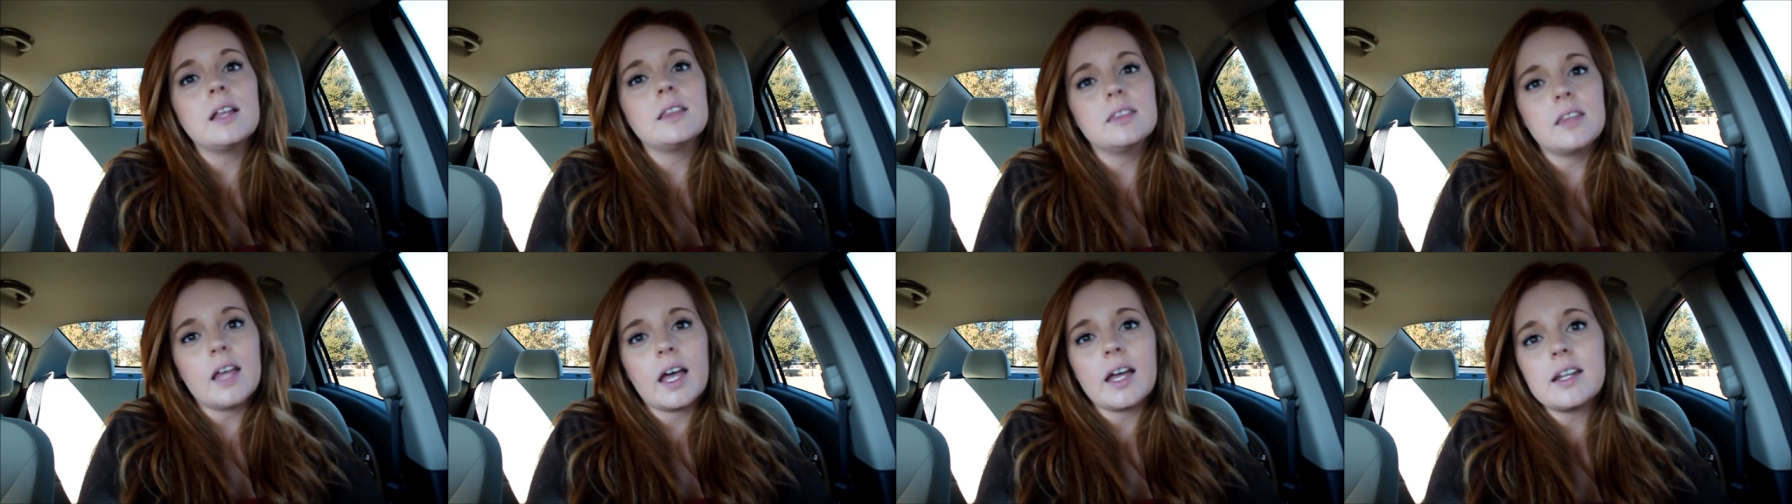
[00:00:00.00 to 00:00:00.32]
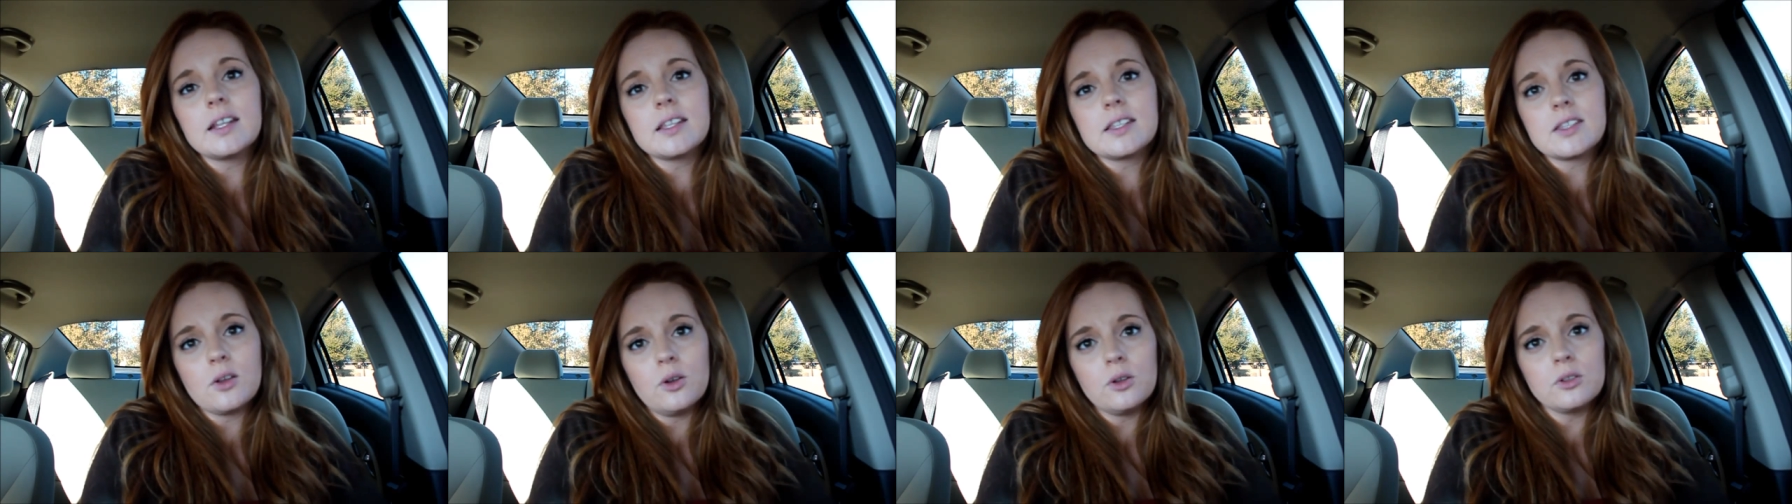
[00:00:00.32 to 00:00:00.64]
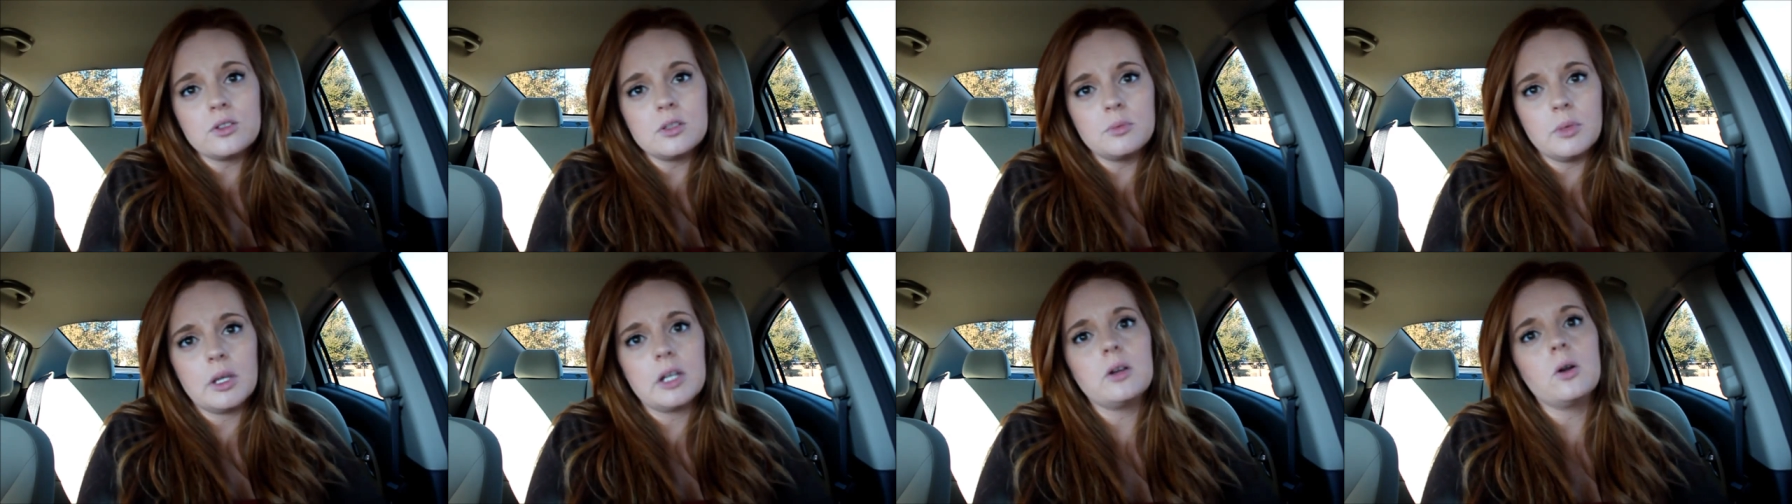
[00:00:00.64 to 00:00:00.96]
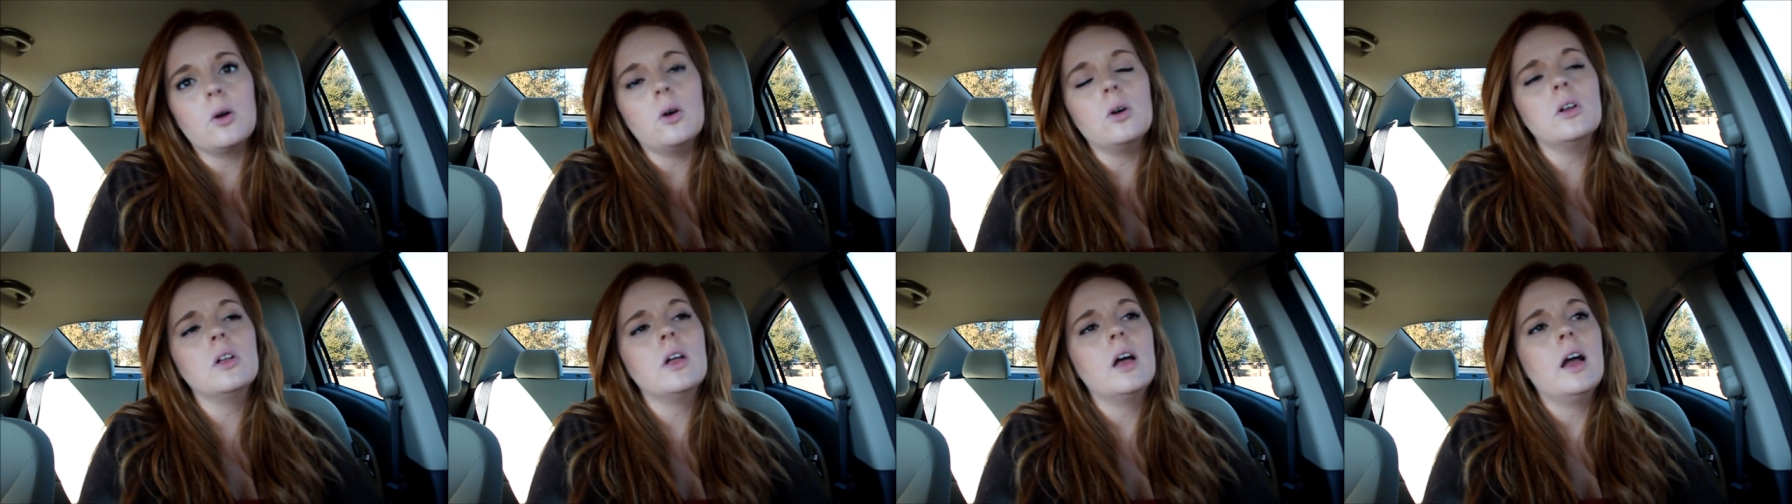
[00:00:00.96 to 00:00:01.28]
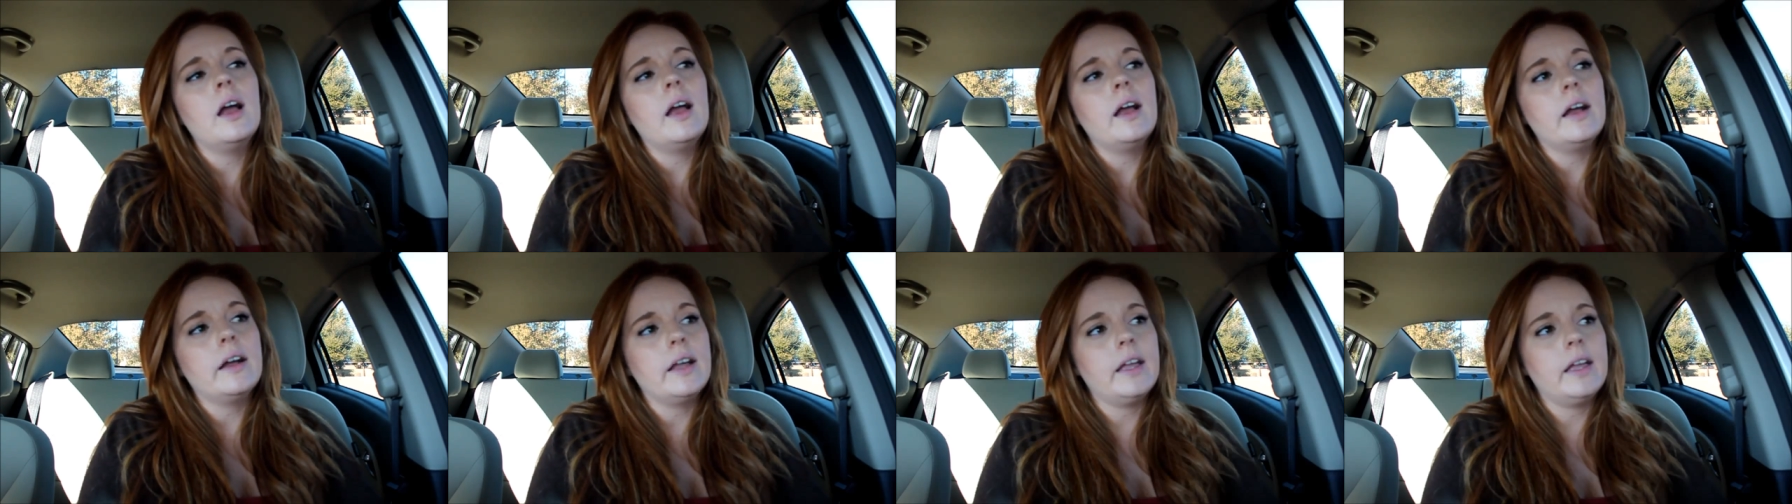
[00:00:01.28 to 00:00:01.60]
That is the ultimate goal.
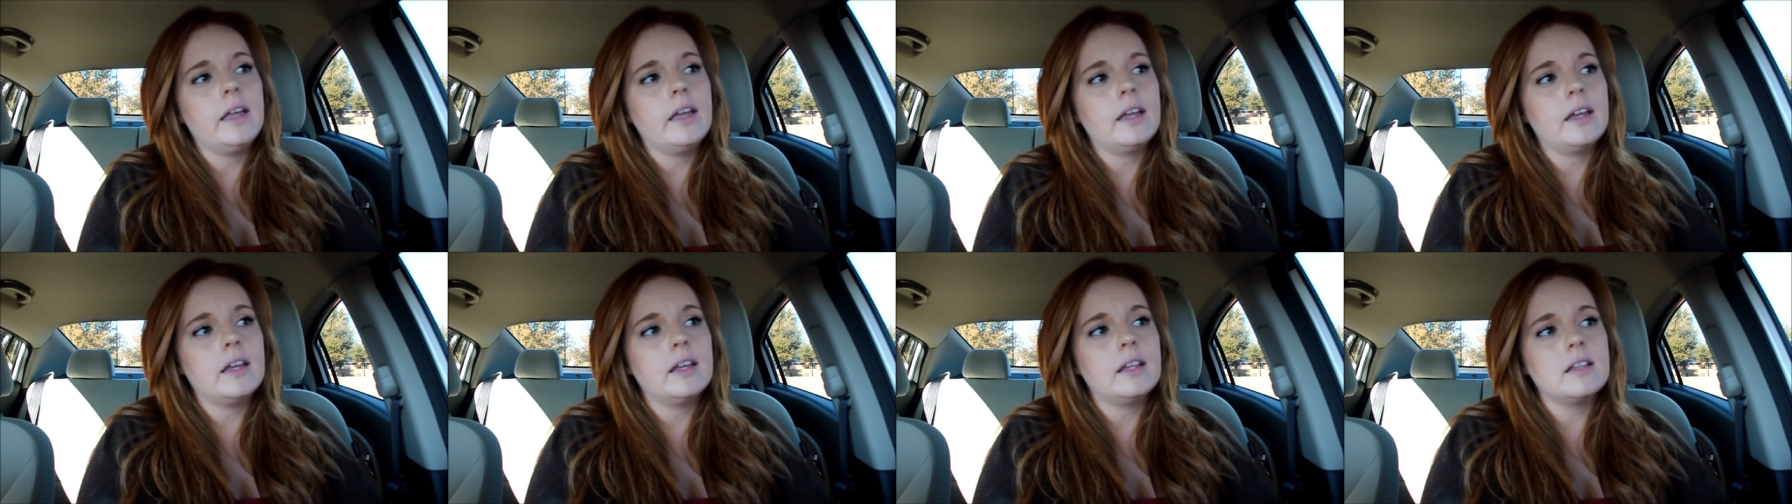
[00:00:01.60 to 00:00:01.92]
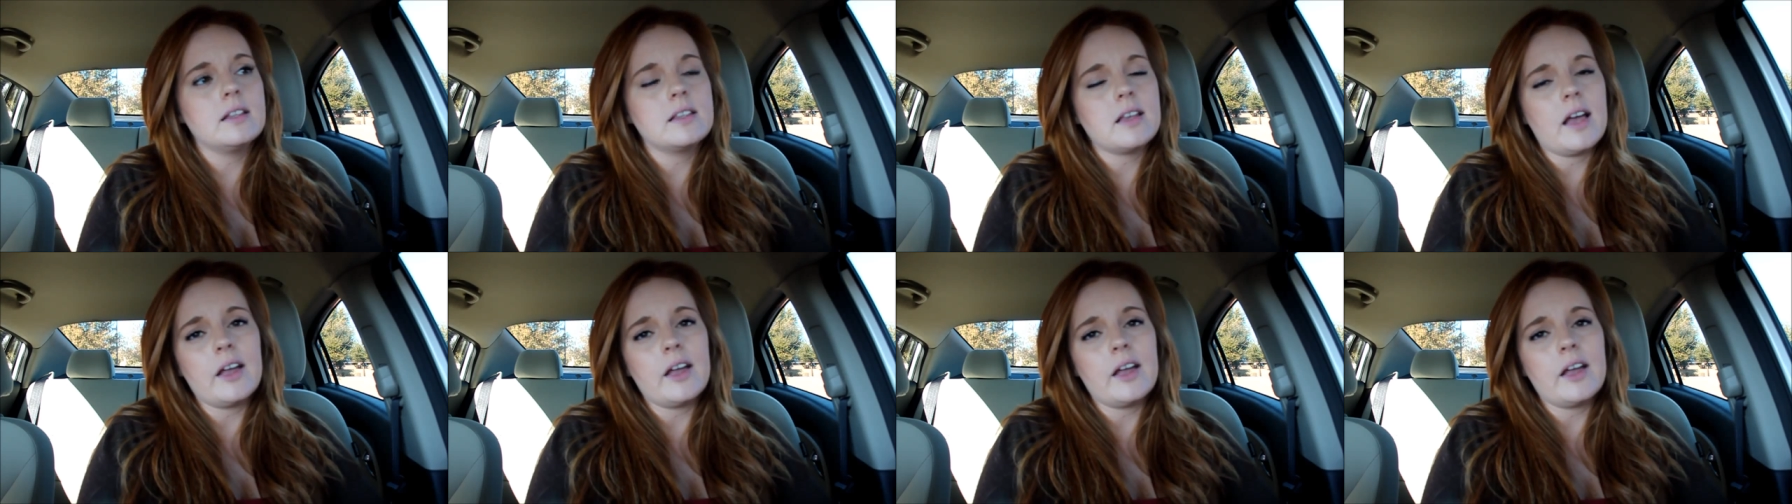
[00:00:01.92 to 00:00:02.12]
And